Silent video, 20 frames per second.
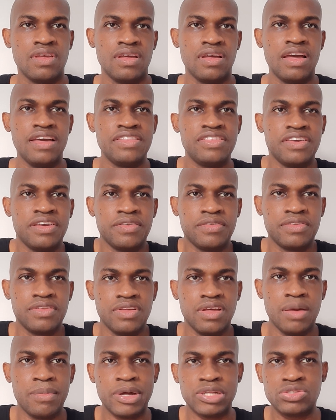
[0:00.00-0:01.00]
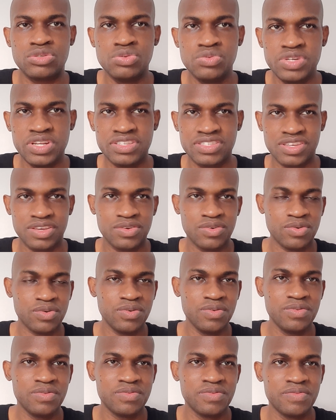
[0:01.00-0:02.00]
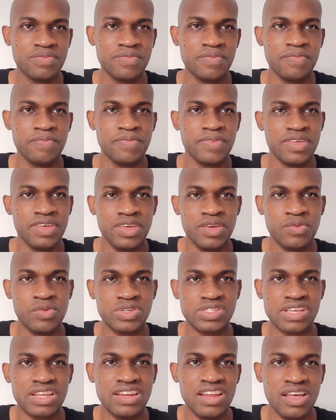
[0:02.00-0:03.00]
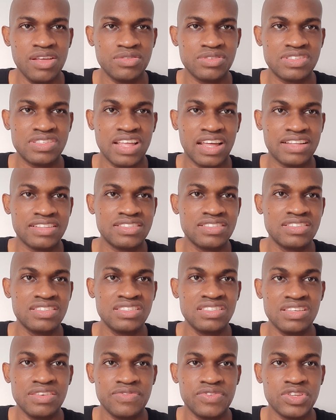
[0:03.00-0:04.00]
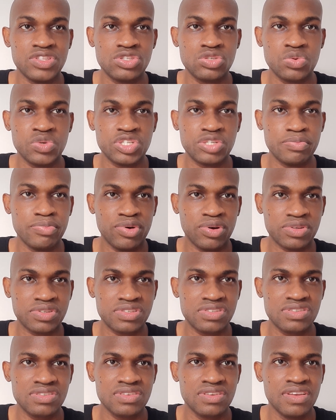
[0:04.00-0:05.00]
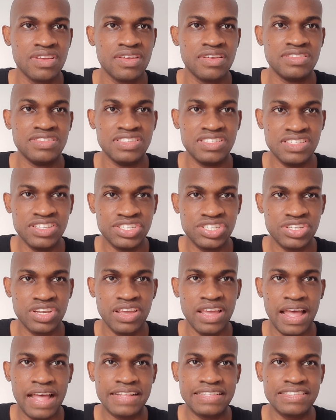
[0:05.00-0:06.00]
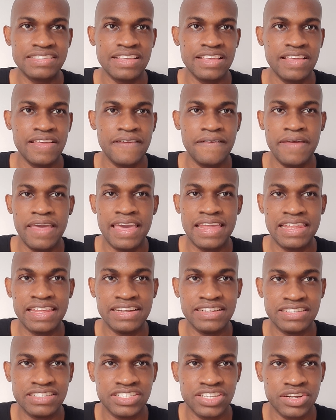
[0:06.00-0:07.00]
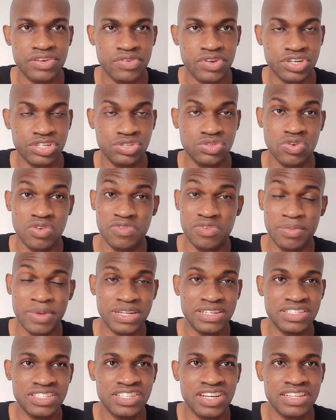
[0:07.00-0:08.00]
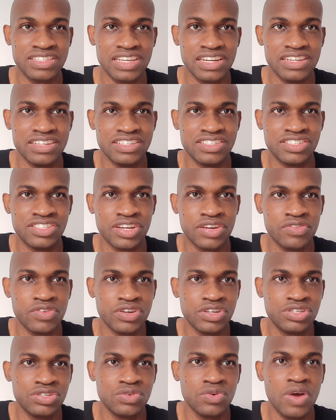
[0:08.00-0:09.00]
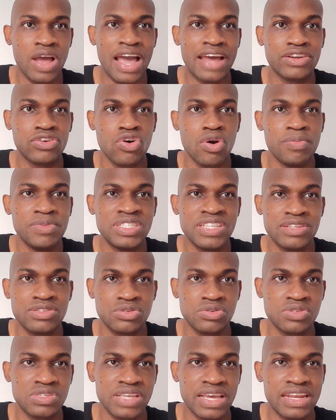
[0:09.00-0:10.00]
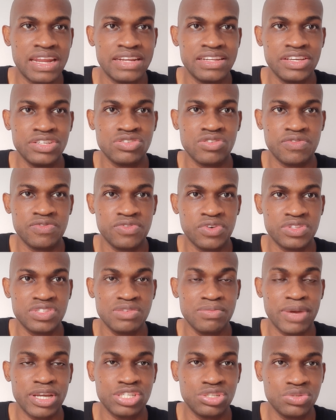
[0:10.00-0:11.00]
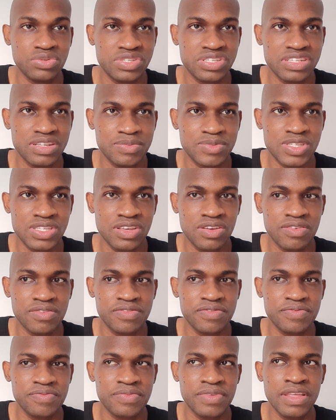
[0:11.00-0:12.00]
Hi there. About 2 days ago, it was announced that Steven Twitch Boss, DJ at Ellen DeGeneres Show, former DJ at Ellen DeGeneres Show, had committed suicide at the age of 40 by shooting himself.